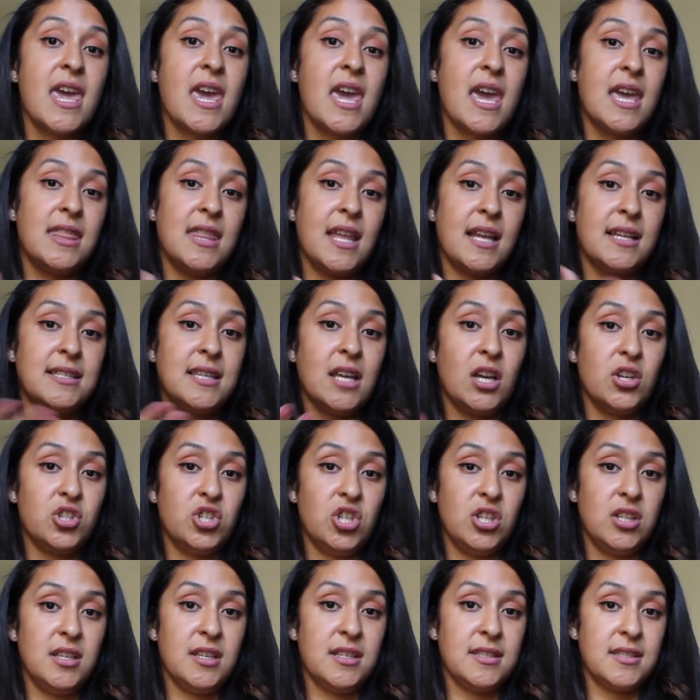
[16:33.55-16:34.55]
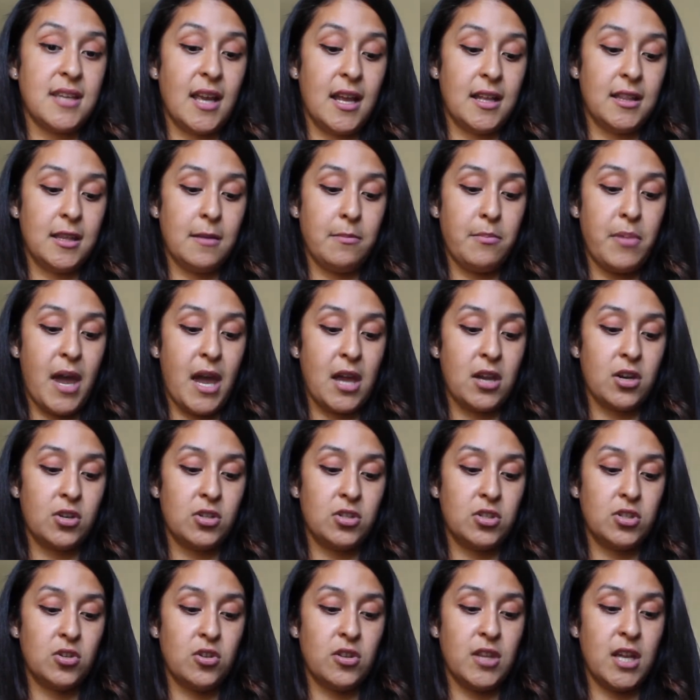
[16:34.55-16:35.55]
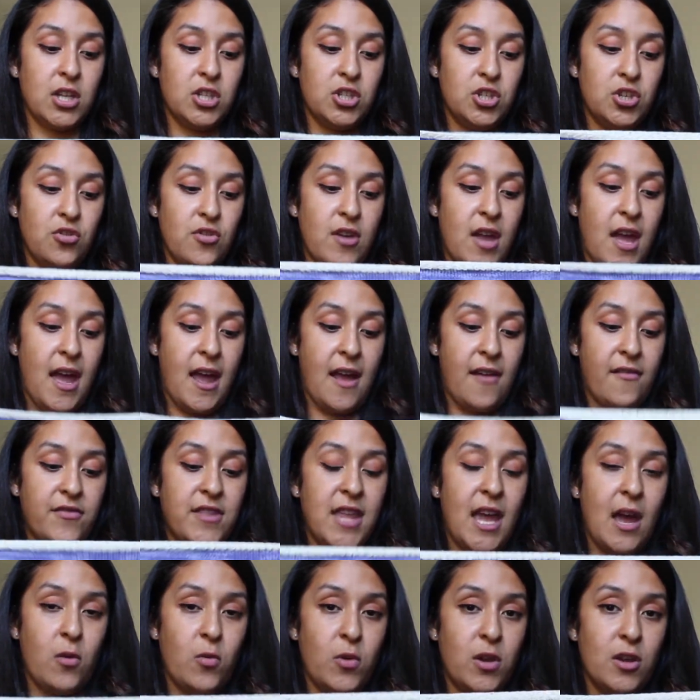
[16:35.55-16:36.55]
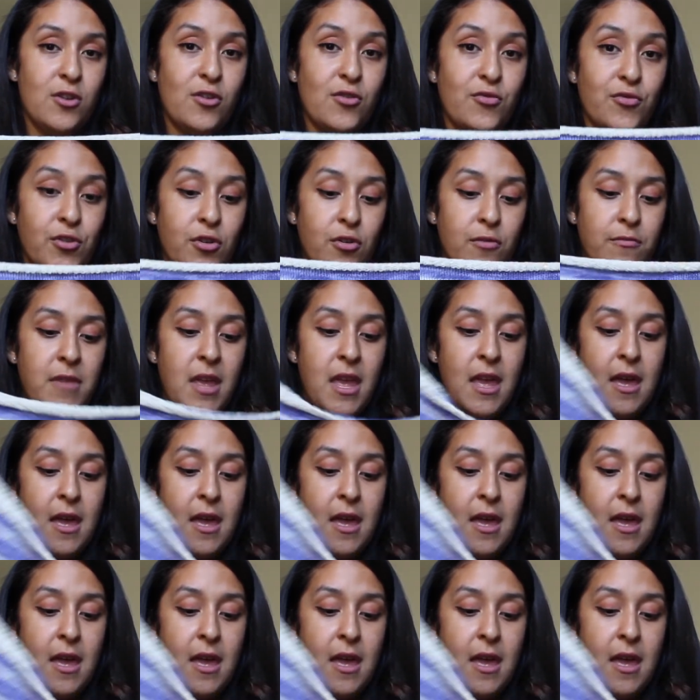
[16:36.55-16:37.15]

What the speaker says: and that's how she designed the pattern, so that you have that wiggle room.